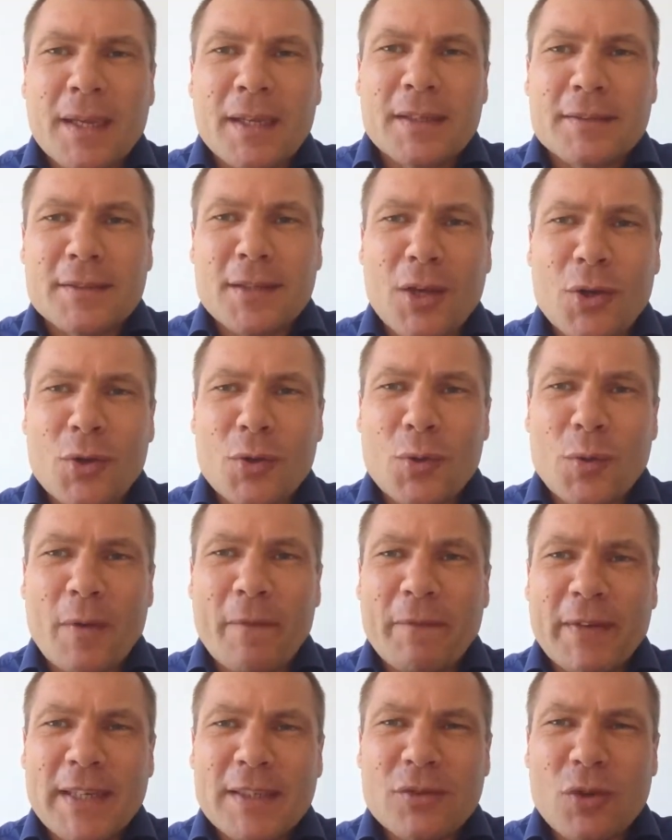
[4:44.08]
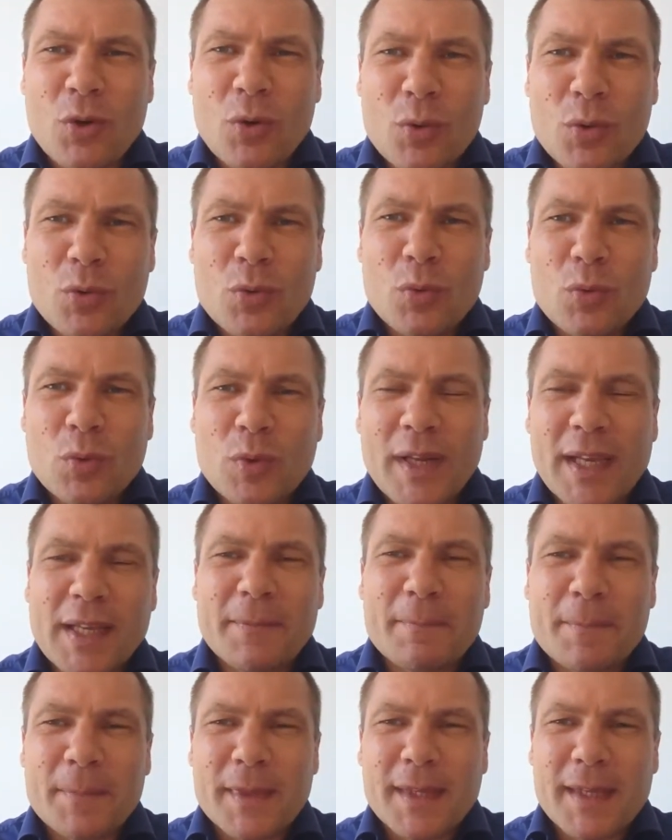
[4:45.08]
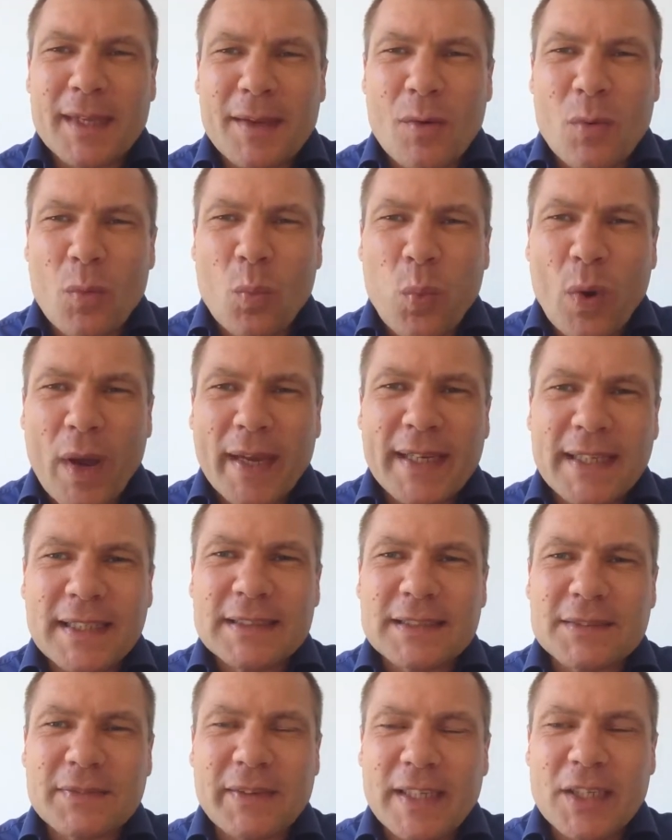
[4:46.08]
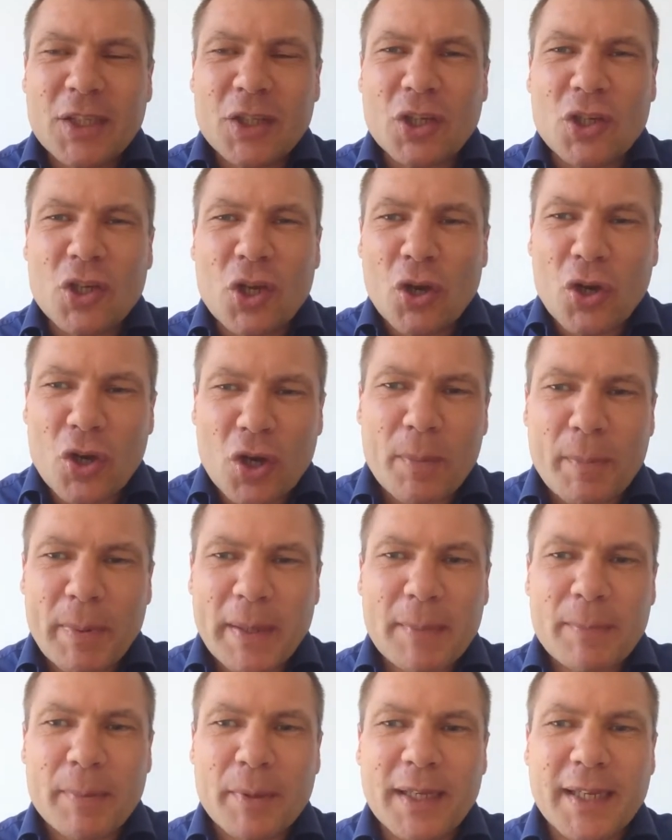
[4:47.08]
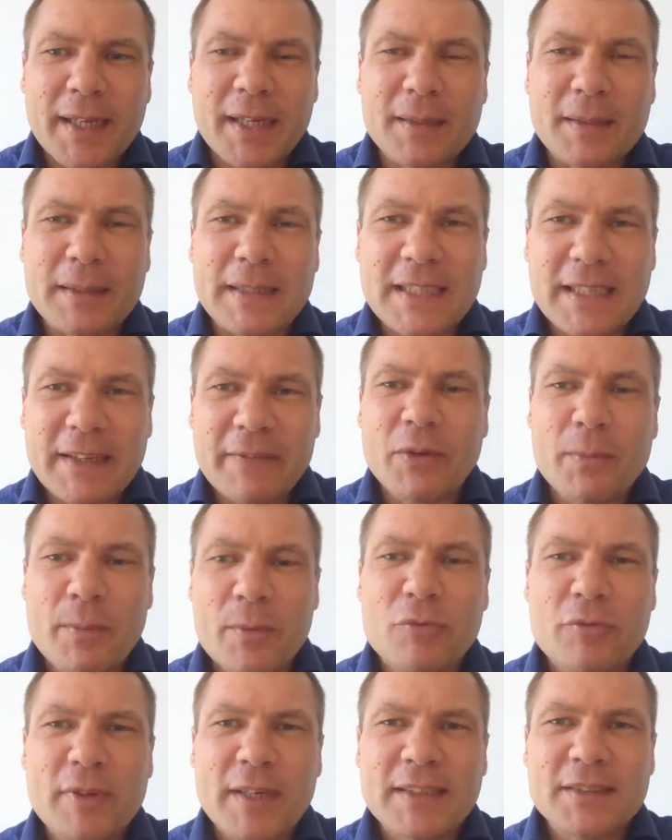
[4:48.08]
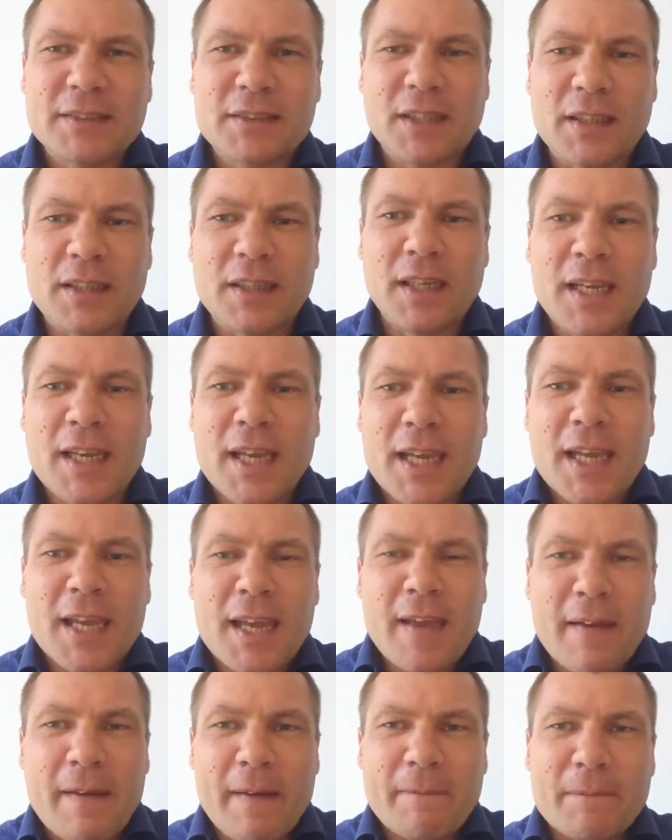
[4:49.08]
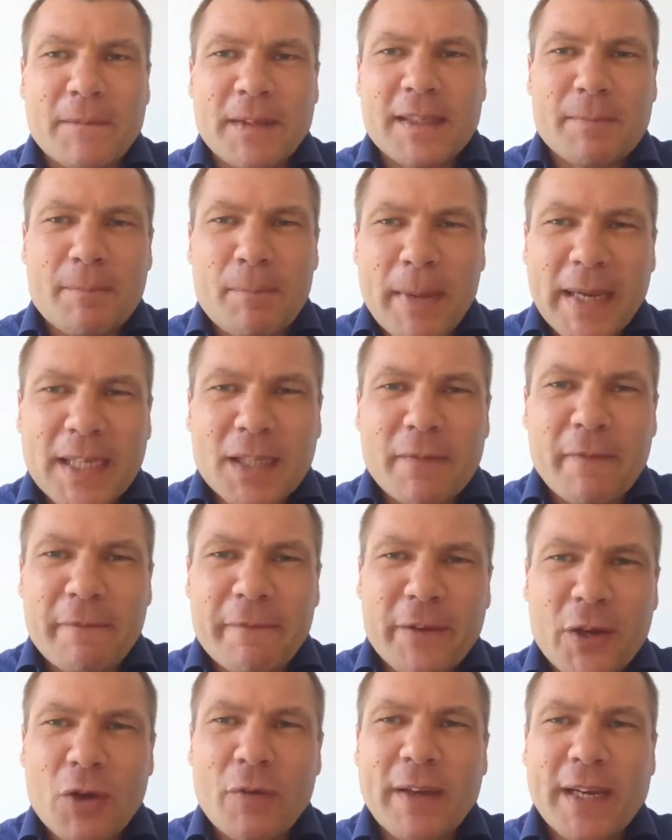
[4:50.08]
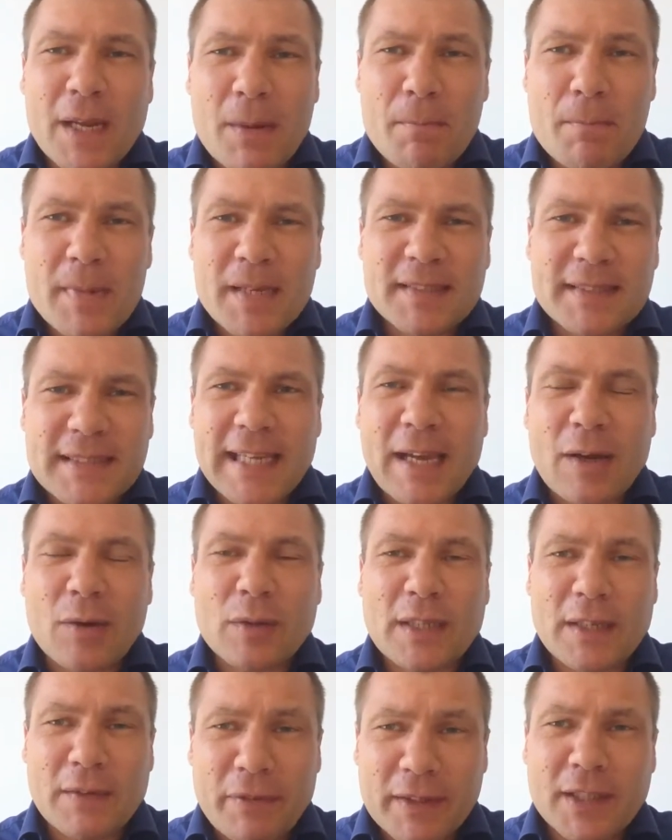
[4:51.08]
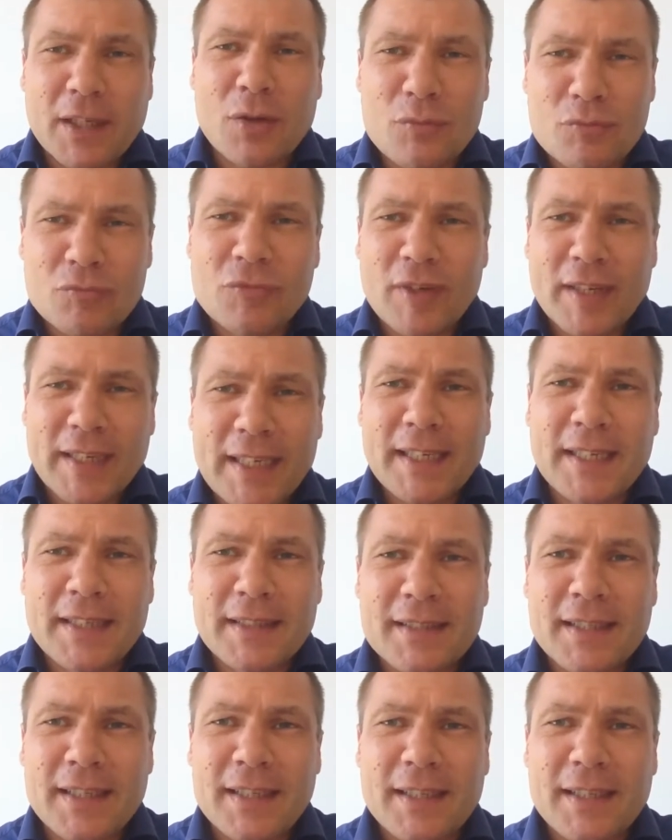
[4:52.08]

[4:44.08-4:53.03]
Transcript: So these are all ways that you can hook people in, give them a reason, make them feel they're going to miss out if they don't read